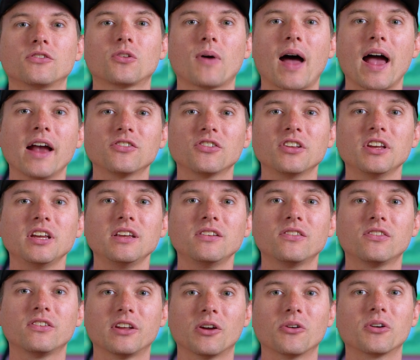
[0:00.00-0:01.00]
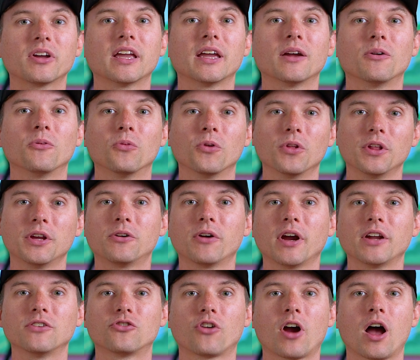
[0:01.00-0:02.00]
So I actually still get really
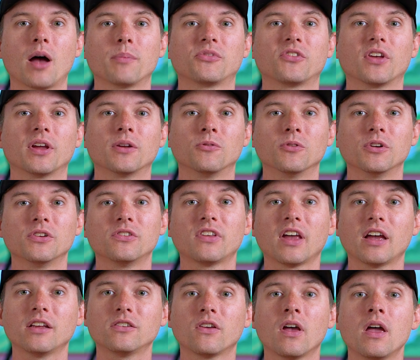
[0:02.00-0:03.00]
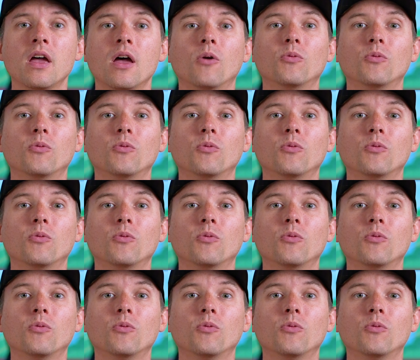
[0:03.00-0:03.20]
great drops and resets,